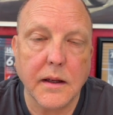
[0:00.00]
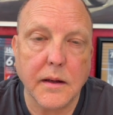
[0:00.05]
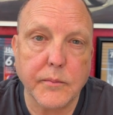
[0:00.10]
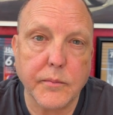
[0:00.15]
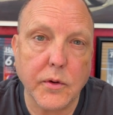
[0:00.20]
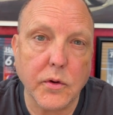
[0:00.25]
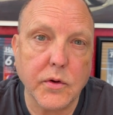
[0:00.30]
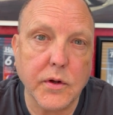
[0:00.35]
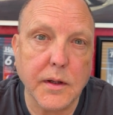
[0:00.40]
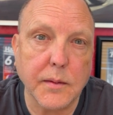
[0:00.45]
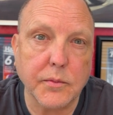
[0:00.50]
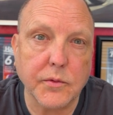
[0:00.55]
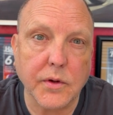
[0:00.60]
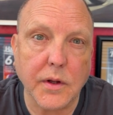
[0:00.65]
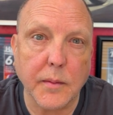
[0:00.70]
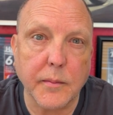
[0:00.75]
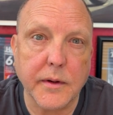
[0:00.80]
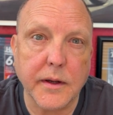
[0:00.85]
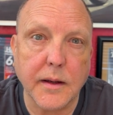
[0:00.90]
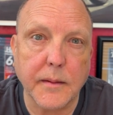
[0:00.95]
pro tips
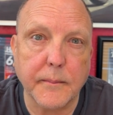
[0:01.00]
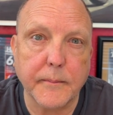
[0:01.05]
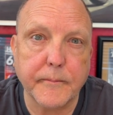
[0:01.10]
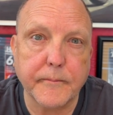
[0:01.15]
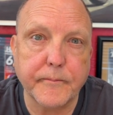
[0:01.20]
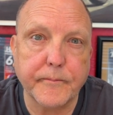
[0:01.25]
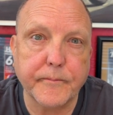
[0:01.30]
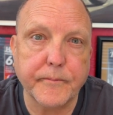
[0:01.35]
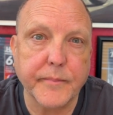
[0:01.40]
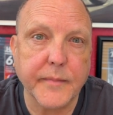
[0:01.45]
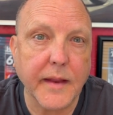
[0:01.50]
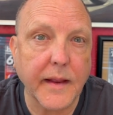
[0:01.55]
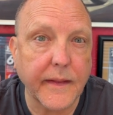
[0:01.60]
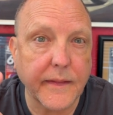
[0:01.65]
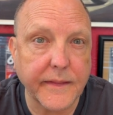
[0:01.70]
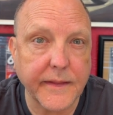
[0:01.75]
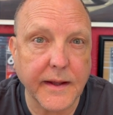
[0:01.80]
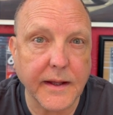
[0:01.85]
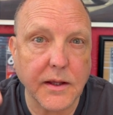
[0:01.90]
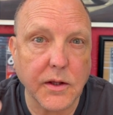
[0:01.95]
coming up.
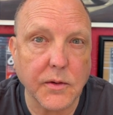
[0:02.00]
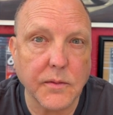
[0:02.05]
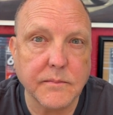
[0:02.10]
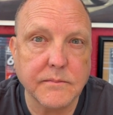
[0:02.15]
Thank you.